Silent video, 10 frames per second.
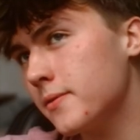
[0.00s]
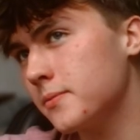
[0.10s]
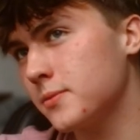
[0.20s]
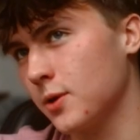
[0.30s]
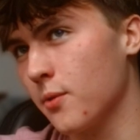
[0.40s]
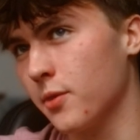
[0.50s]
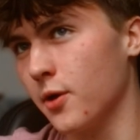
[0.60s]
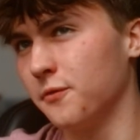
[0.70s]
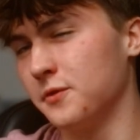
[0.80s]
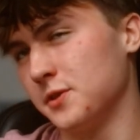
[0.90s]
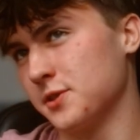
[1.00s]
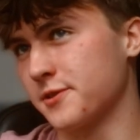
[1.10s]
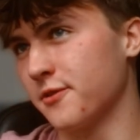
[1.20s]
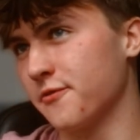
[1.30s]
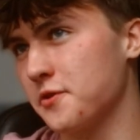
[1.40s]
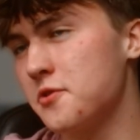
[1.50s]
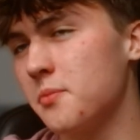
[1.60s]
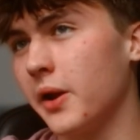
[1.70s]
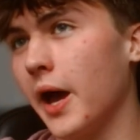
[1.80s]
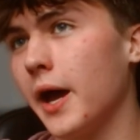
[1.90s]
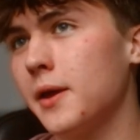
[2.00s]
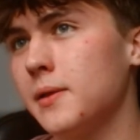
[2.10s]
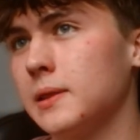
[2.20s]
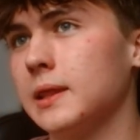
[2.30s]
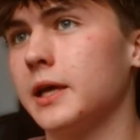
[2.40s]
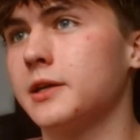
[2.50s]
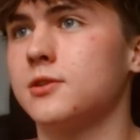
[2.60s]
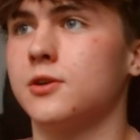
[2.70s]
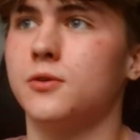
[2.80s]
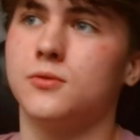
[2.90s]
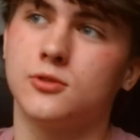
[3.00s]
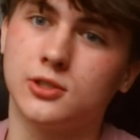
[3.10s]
don't know if this is good for you, but I like to go